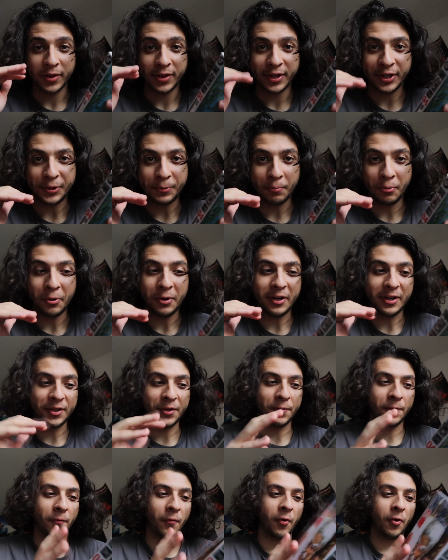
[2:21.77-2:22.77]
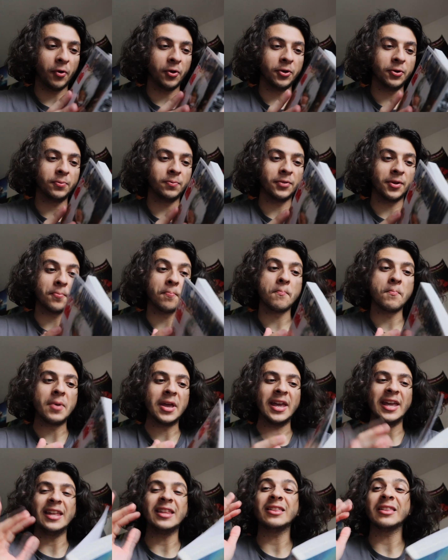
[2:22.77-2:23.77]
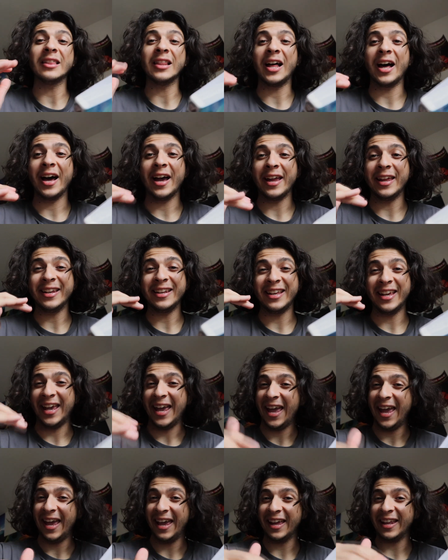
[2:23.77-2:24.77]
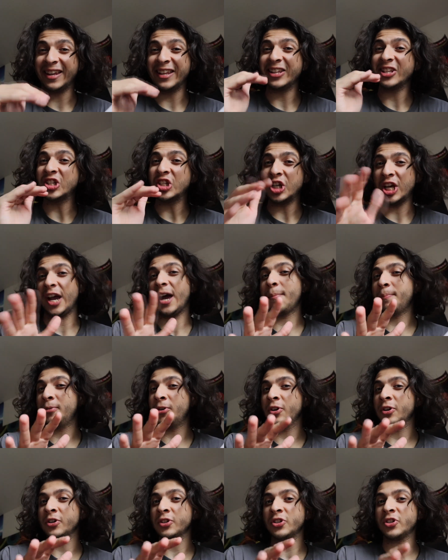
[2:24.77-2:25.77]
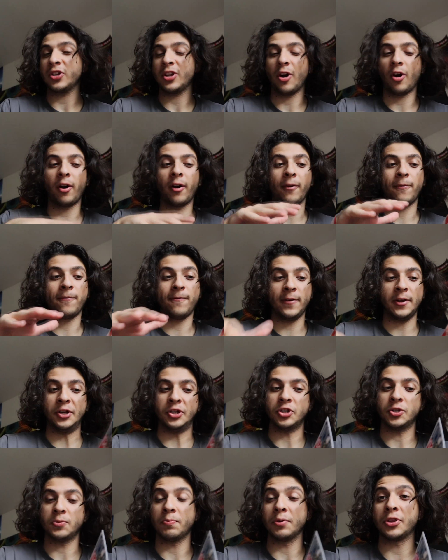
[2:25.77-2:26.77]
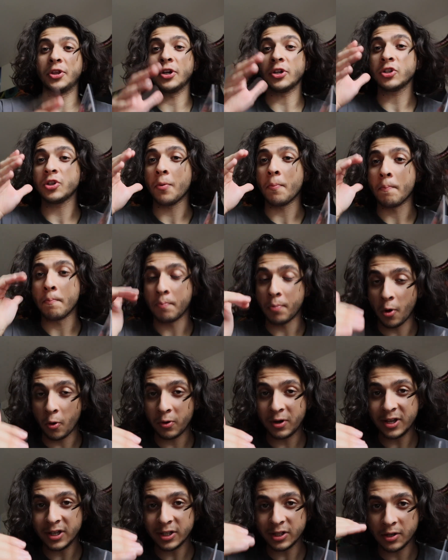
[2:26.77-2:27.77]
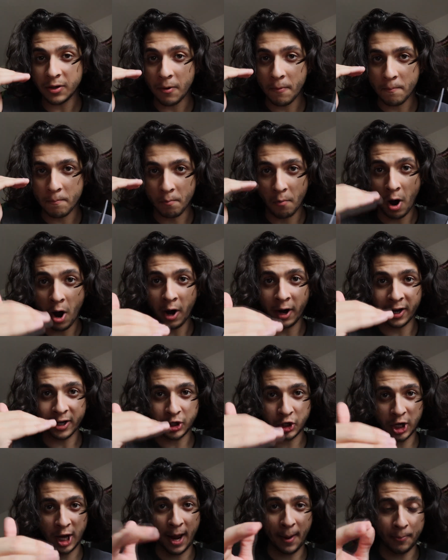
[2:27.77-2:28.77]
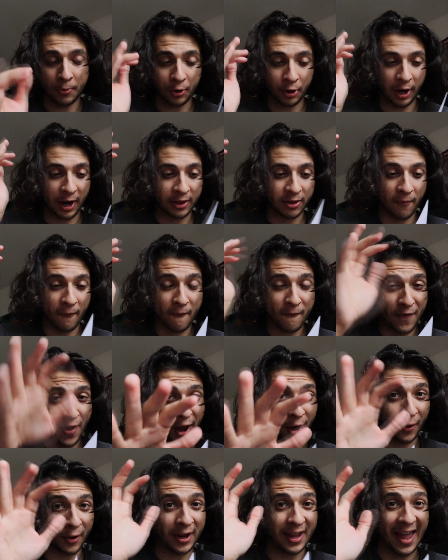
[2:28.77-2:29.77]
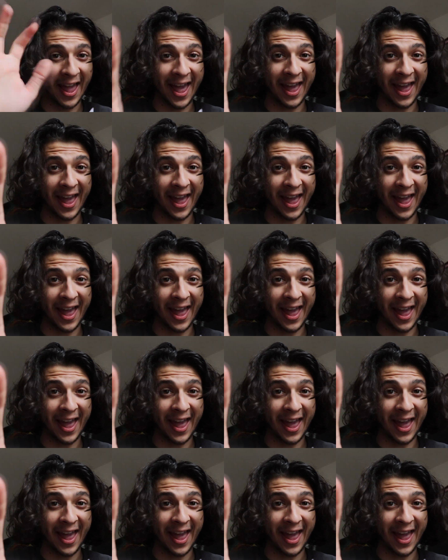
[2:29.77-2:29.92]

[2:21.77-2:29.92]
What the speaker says: at this point in the volume, the mainline canon chapters are finished, but there's a bonus manga chapter at the very